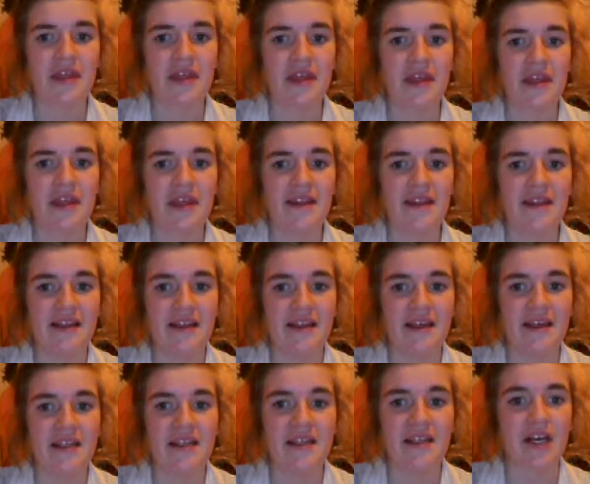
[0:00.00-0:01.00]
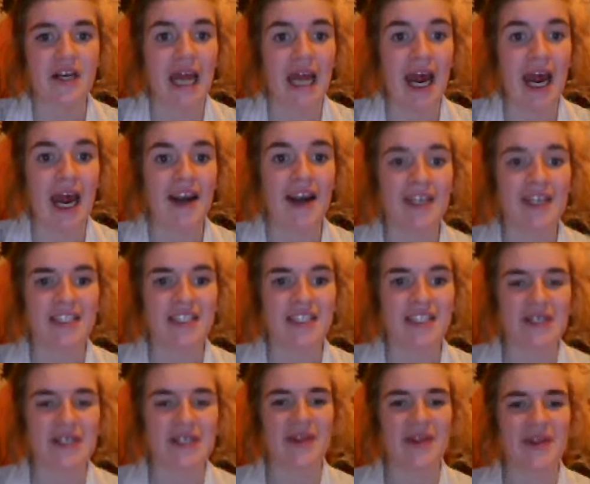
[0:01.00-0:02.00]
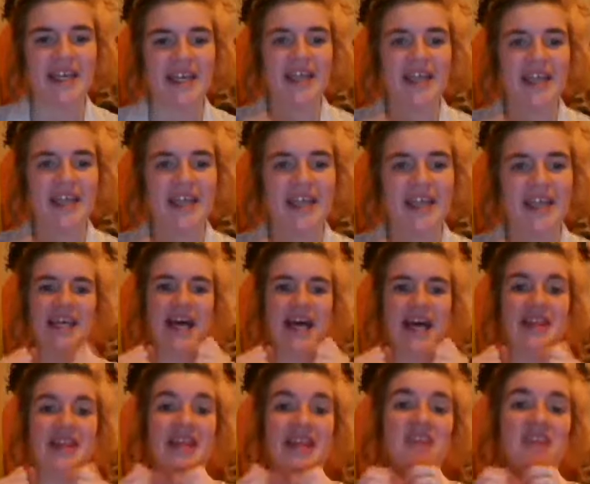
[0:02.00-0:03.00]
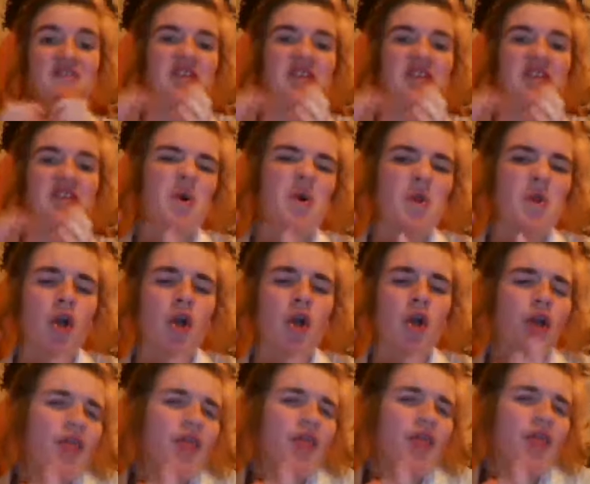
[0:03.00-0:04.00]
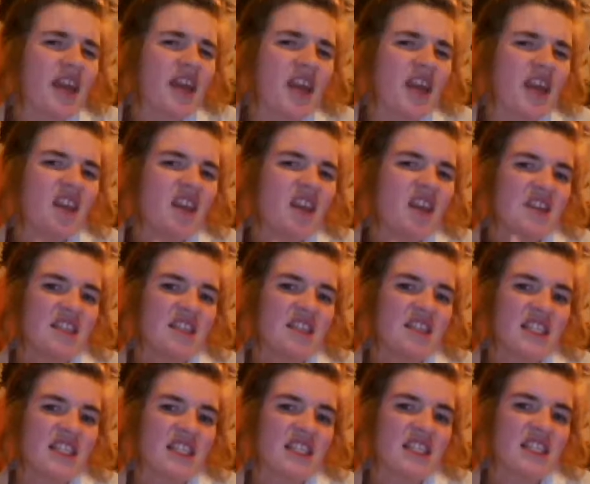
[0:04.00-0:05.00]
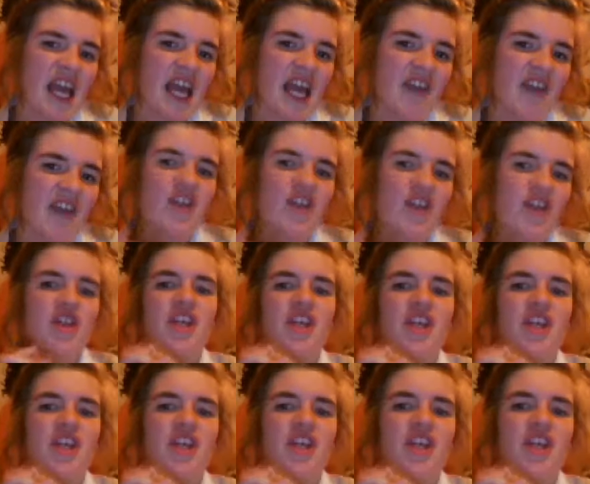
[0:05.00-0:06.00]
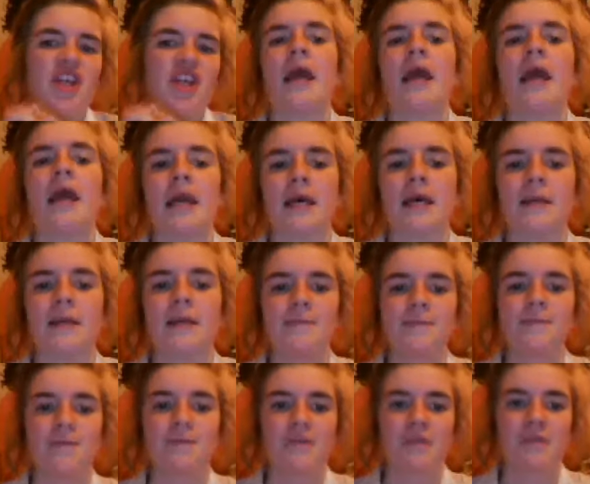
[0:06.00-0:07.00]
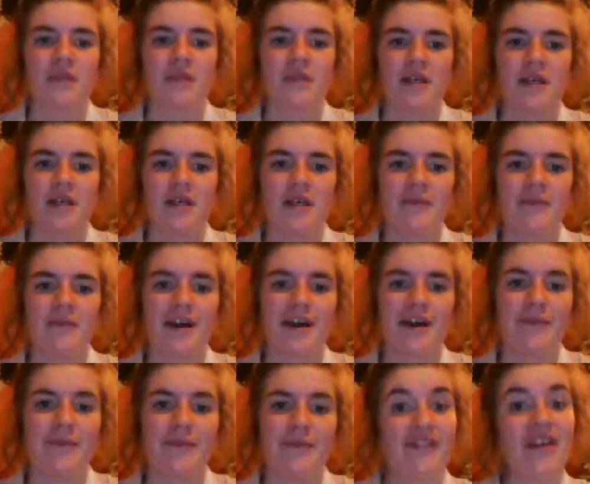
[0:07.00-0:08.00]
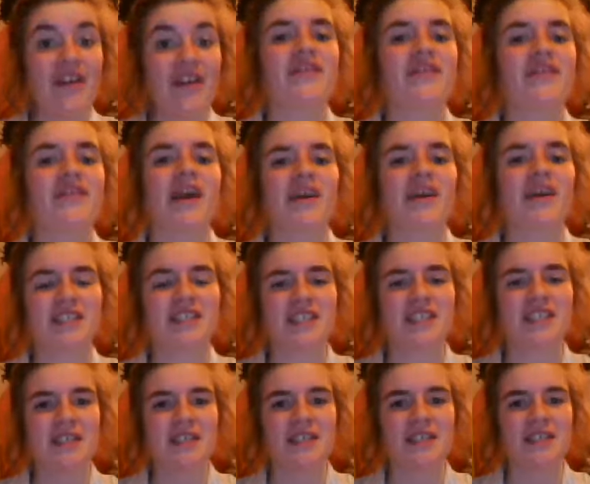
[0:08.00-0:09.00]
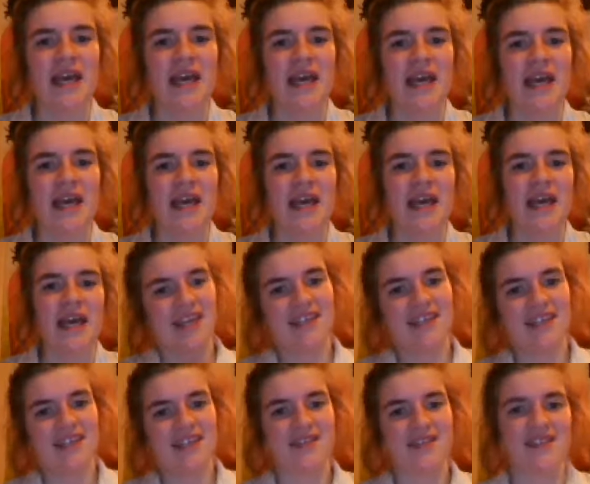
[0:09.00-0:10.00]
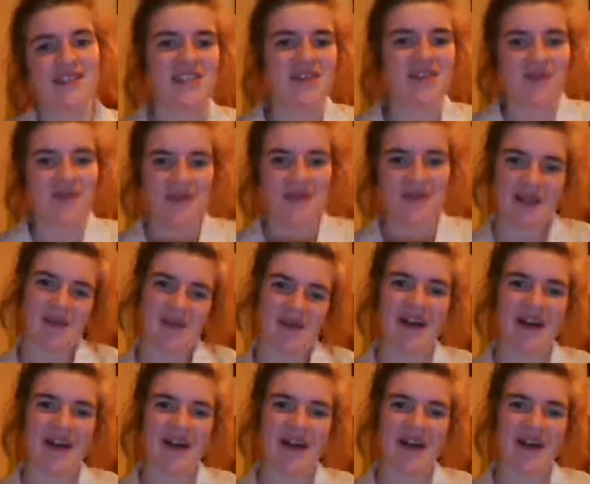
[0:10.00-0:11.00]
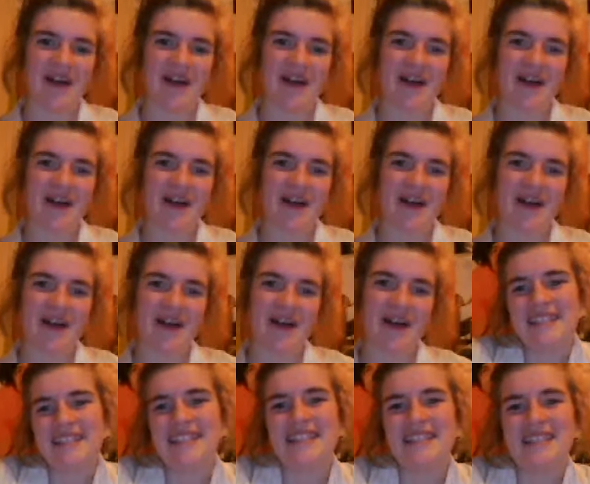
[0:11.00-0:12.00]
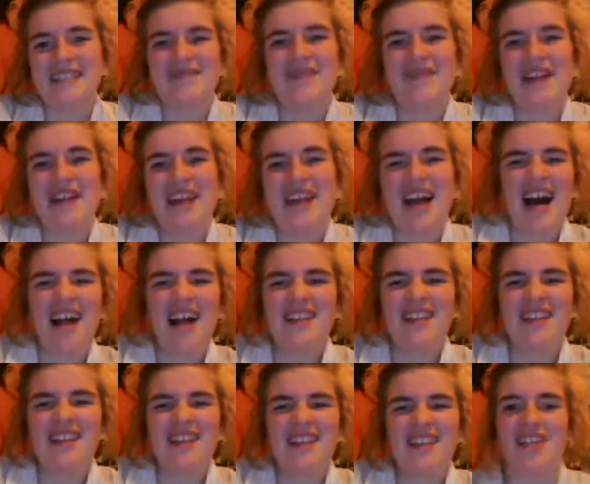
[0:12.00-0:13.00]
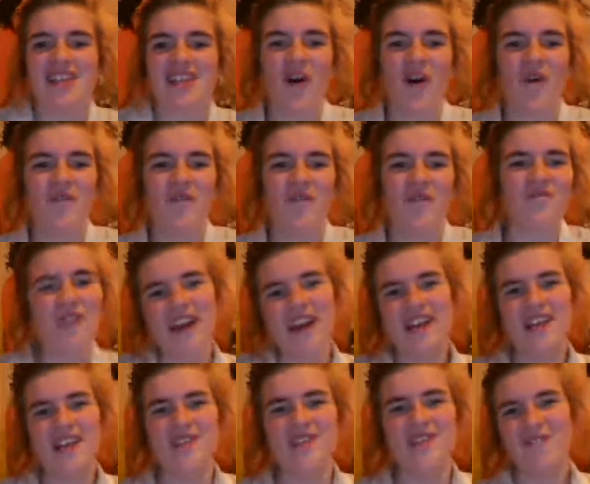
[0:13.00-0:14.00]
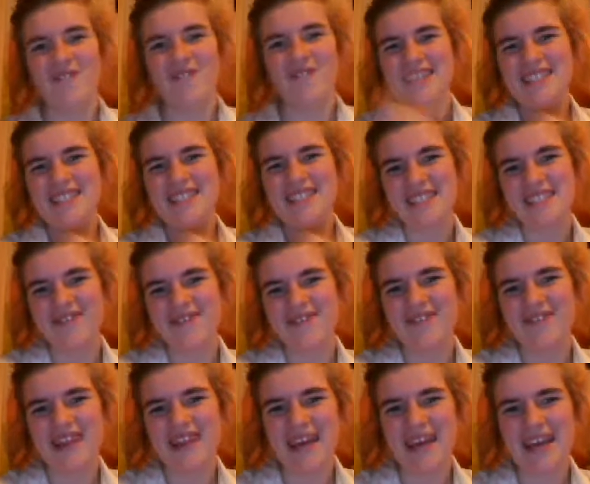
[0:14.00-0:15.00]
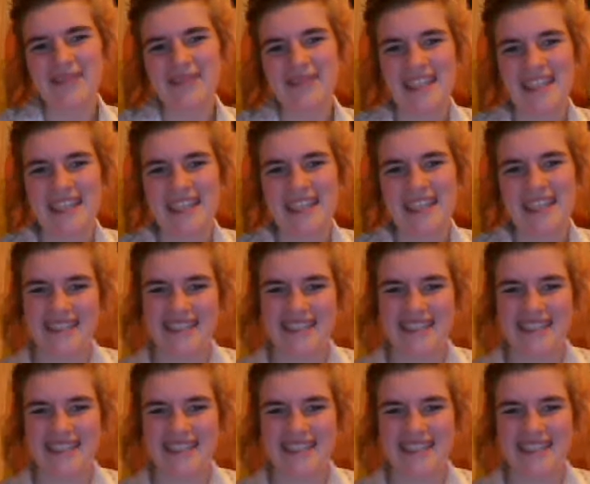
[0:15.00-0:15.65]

Then there are characters though that are there for so long. You think they're safe. You think they'll make it. My favorite character, he was there from season 1, first appearing in the finale as an old friend of the Winchester family.